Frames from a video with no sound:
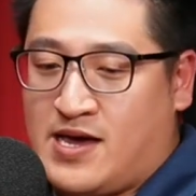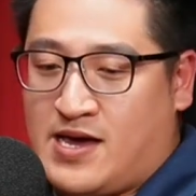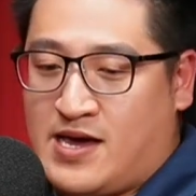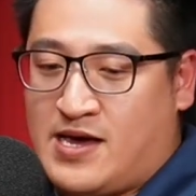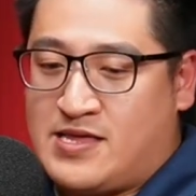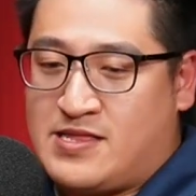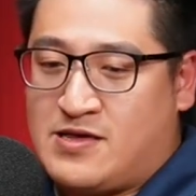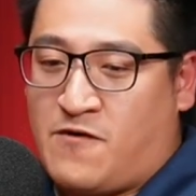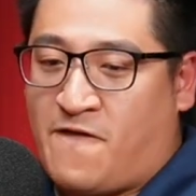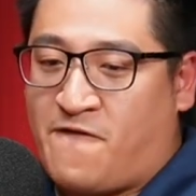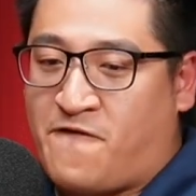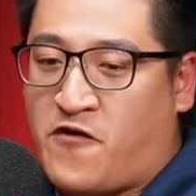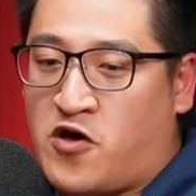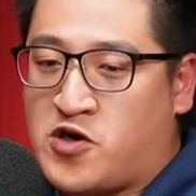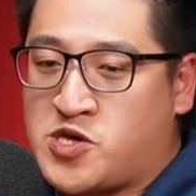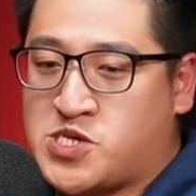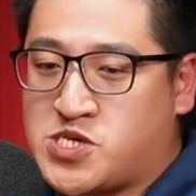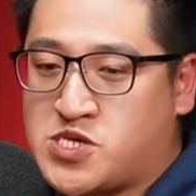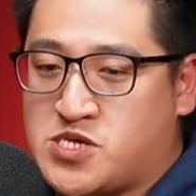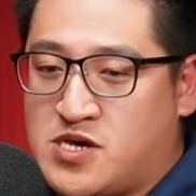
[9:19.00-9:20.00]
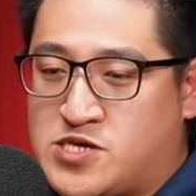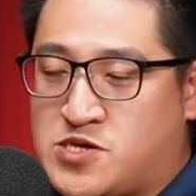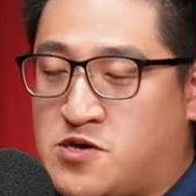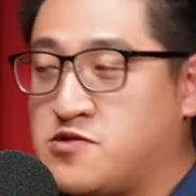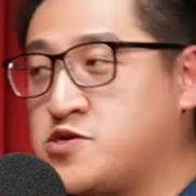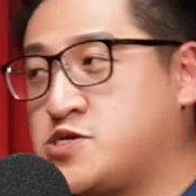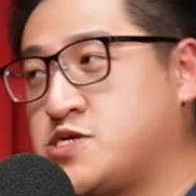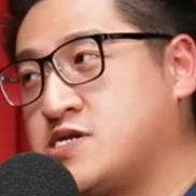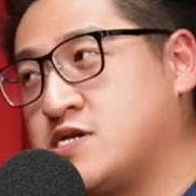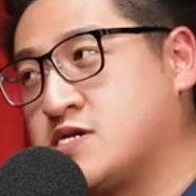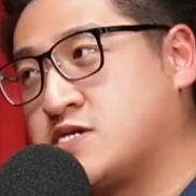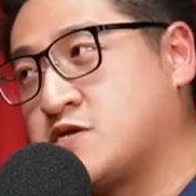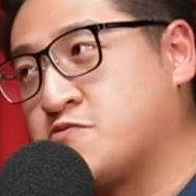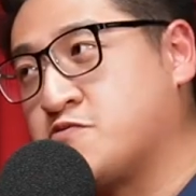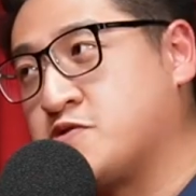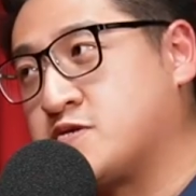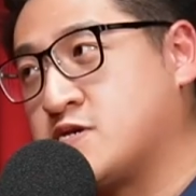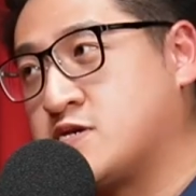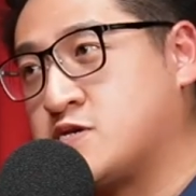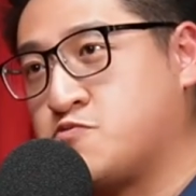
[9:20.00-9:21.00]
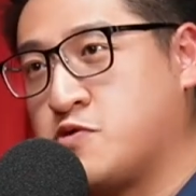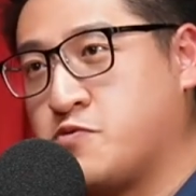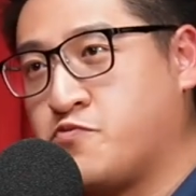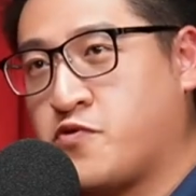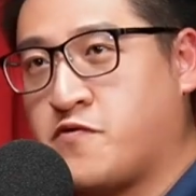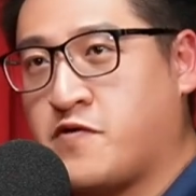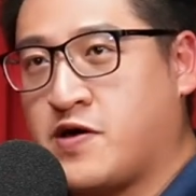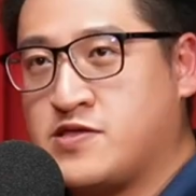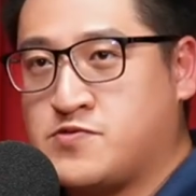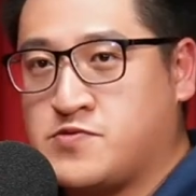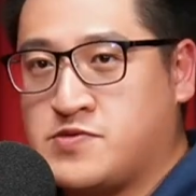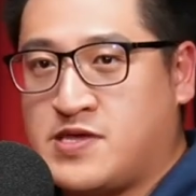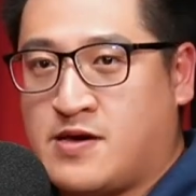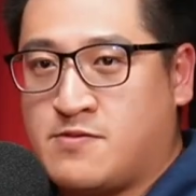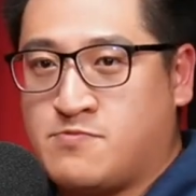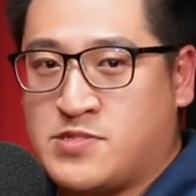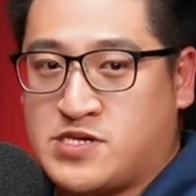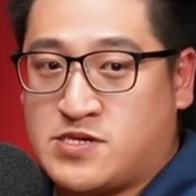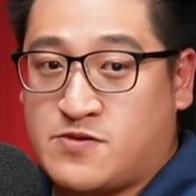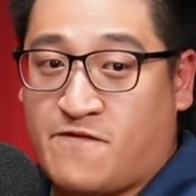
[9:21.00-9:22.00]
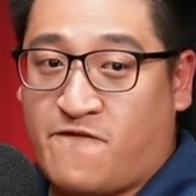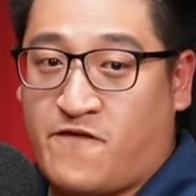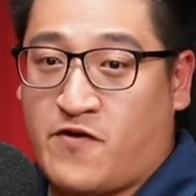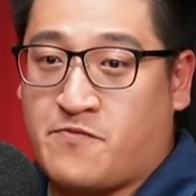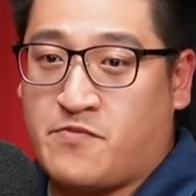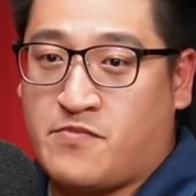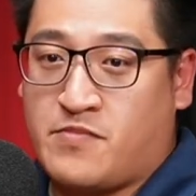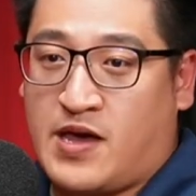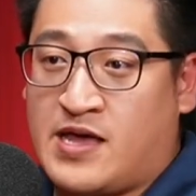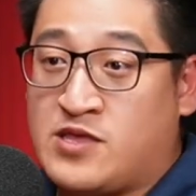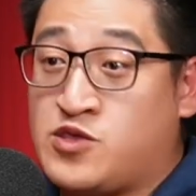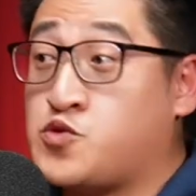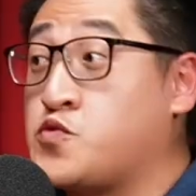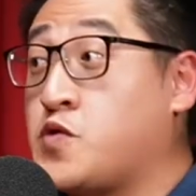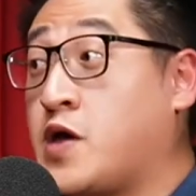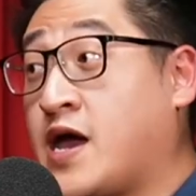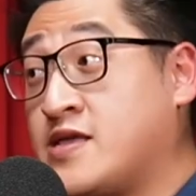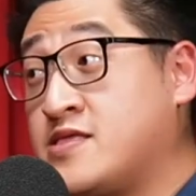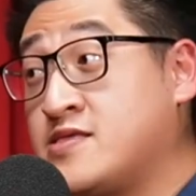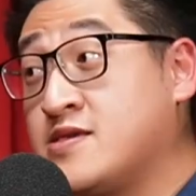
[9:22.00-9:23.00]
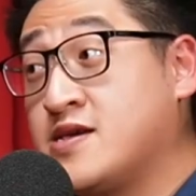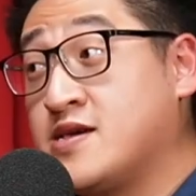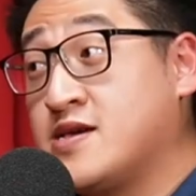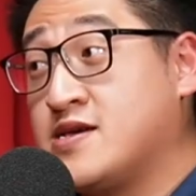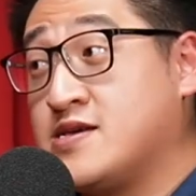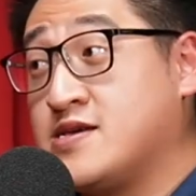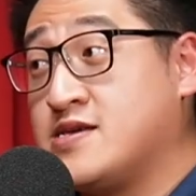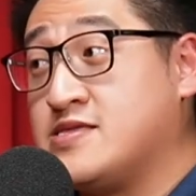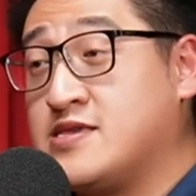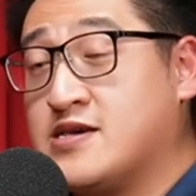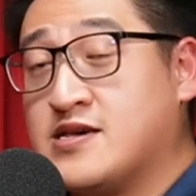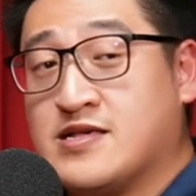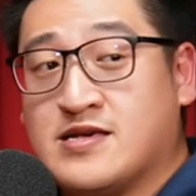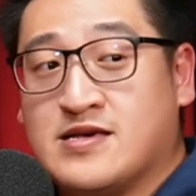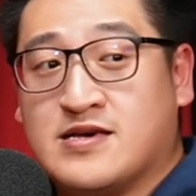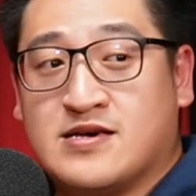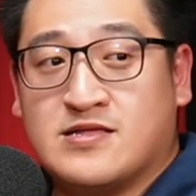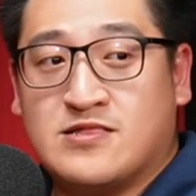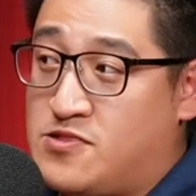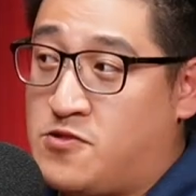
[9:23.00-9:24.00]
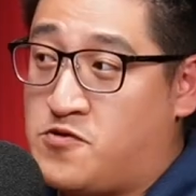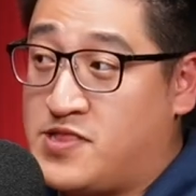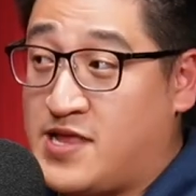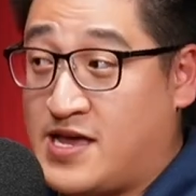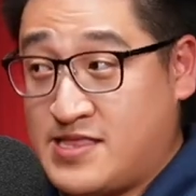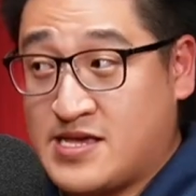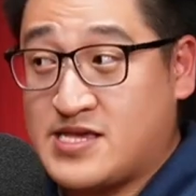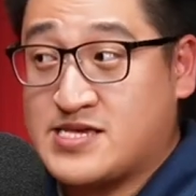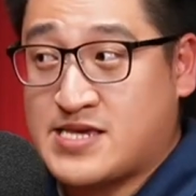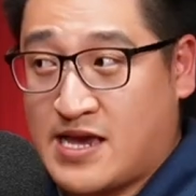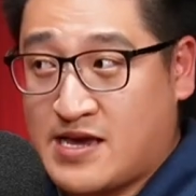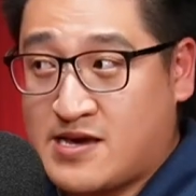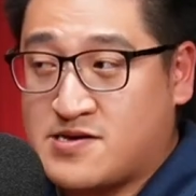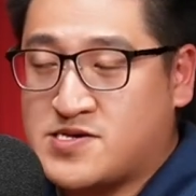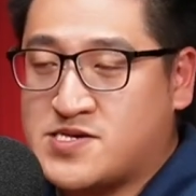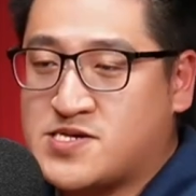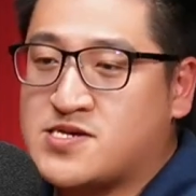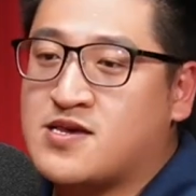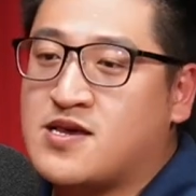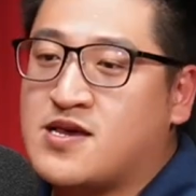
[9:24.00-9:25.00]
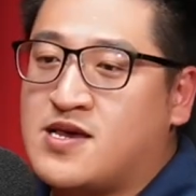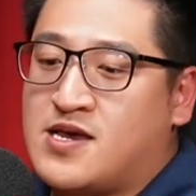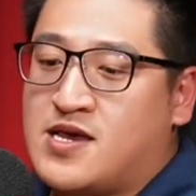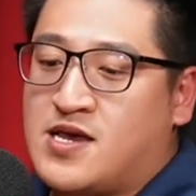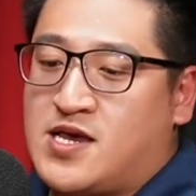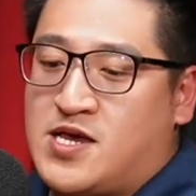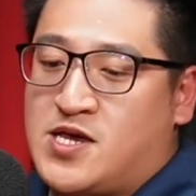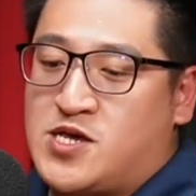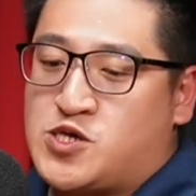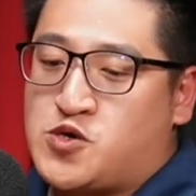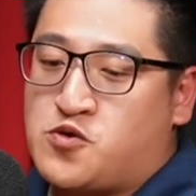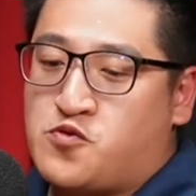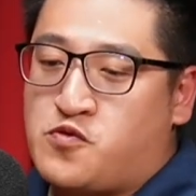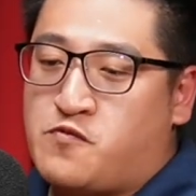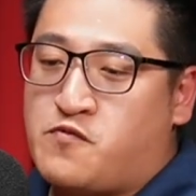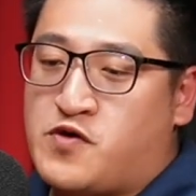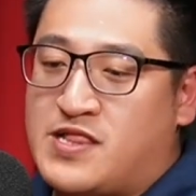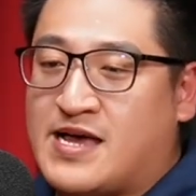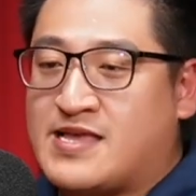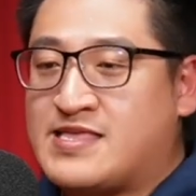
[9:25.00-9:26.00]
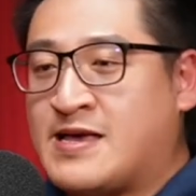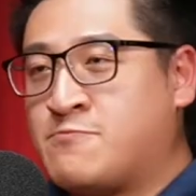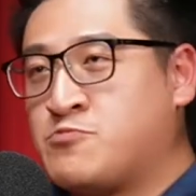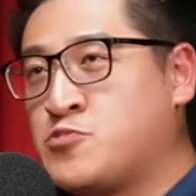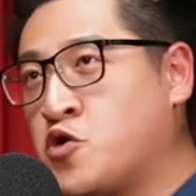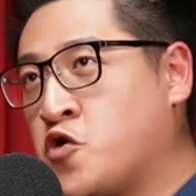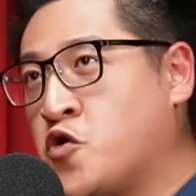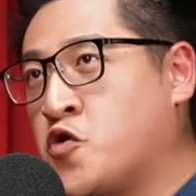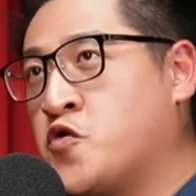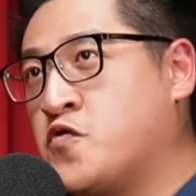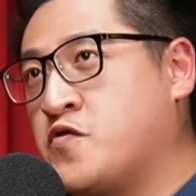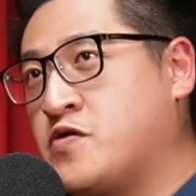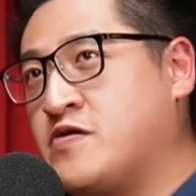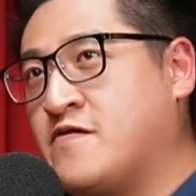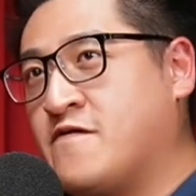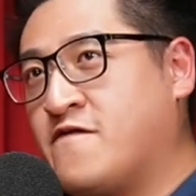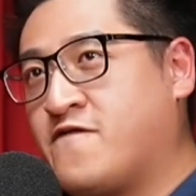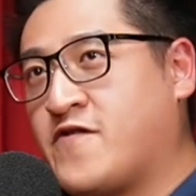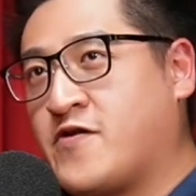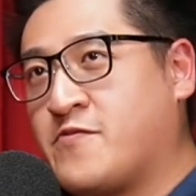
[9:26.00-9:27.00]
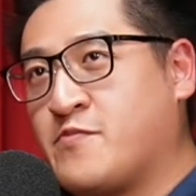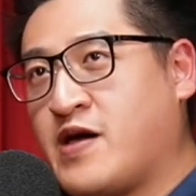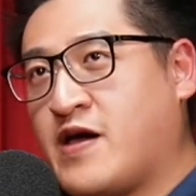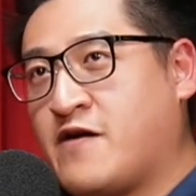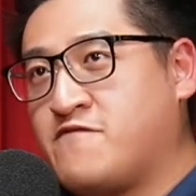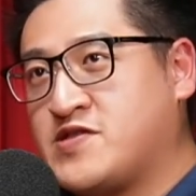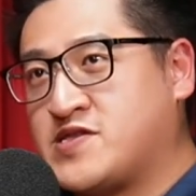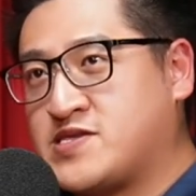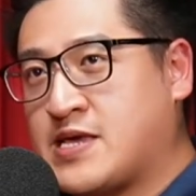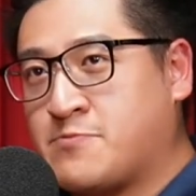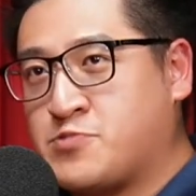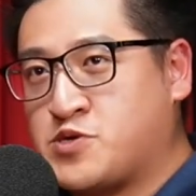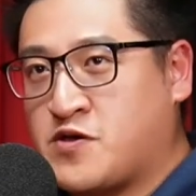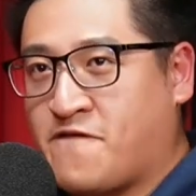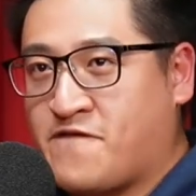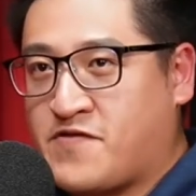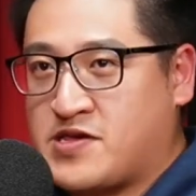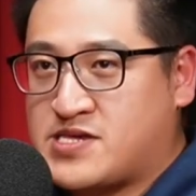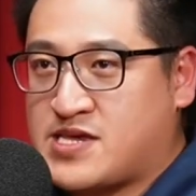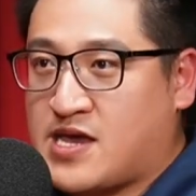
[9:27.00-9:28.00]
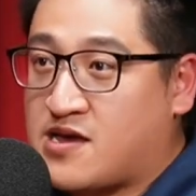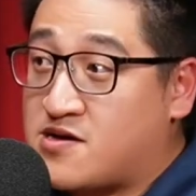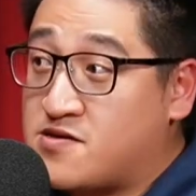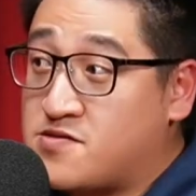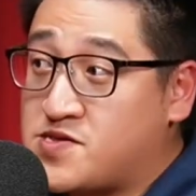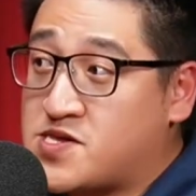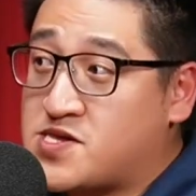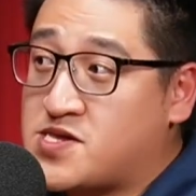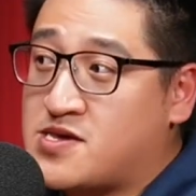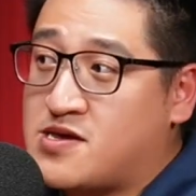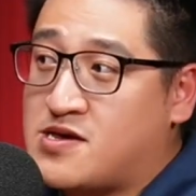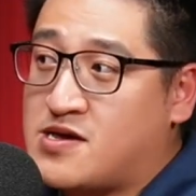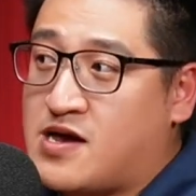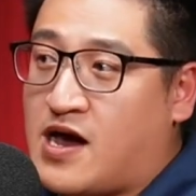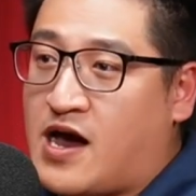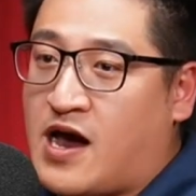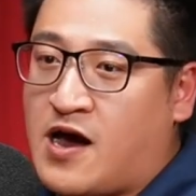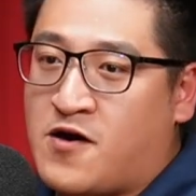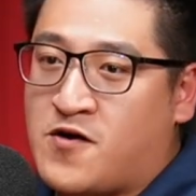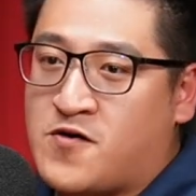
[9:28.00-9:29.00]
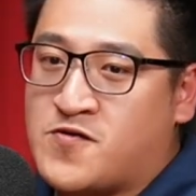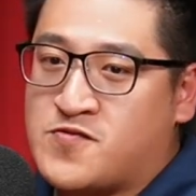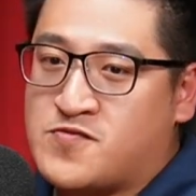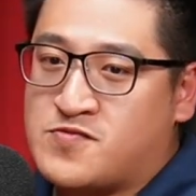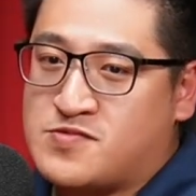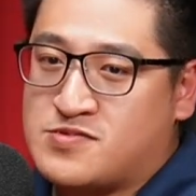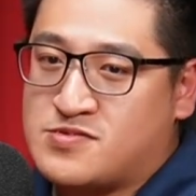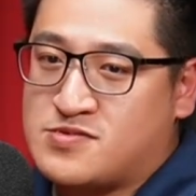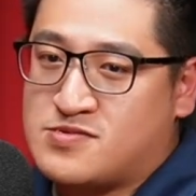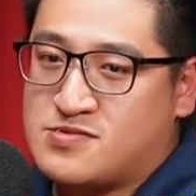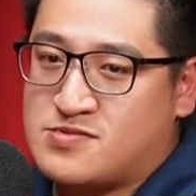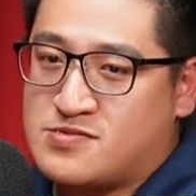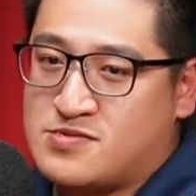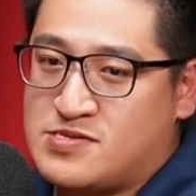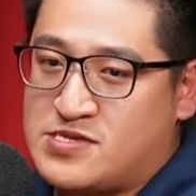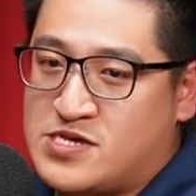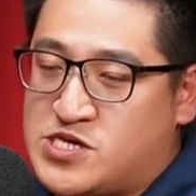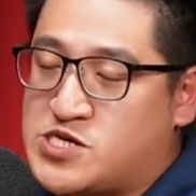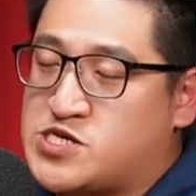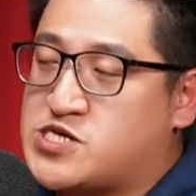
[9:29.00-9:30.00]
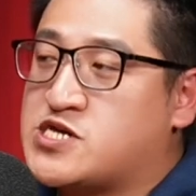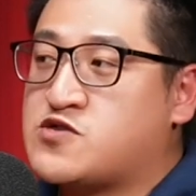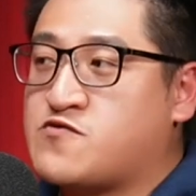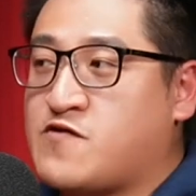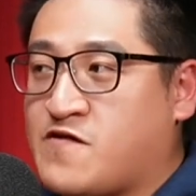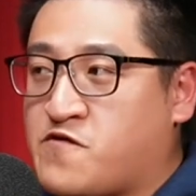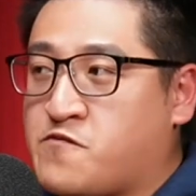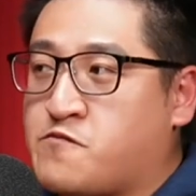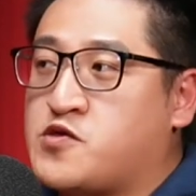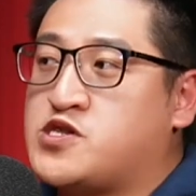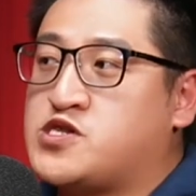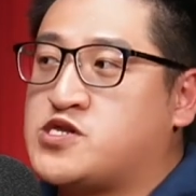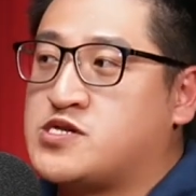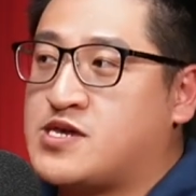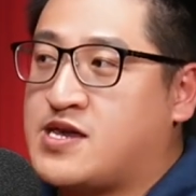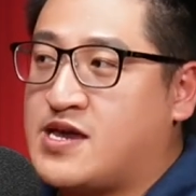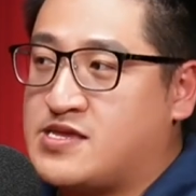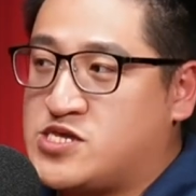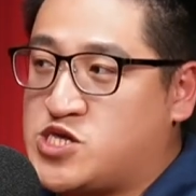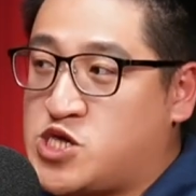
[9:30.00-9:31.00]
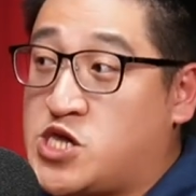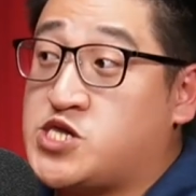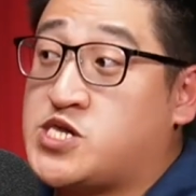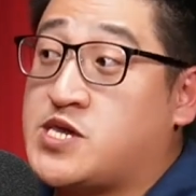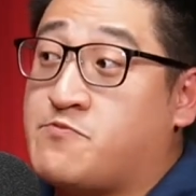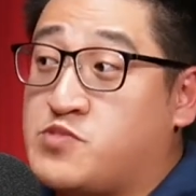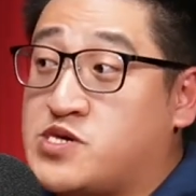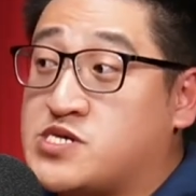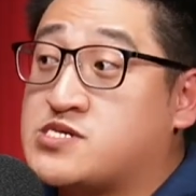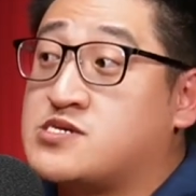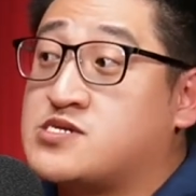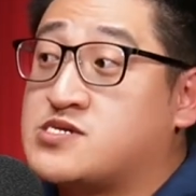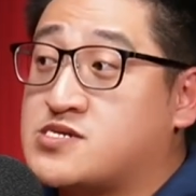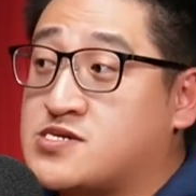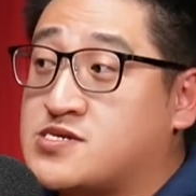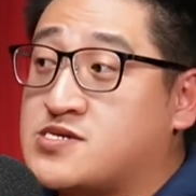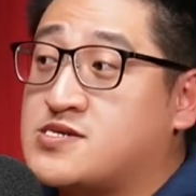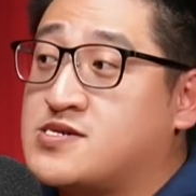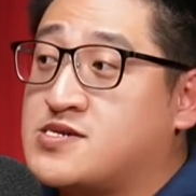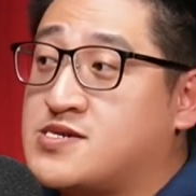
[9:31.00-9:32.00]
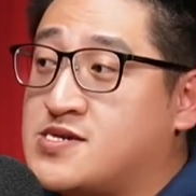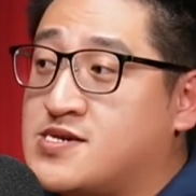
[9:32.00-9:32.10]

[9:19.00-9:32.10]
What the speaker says: And of course, the solution and services we provide to them is from end to end in the loan lending cycles. So we will let them know from every steps of the cycles how digital transformation can change their business.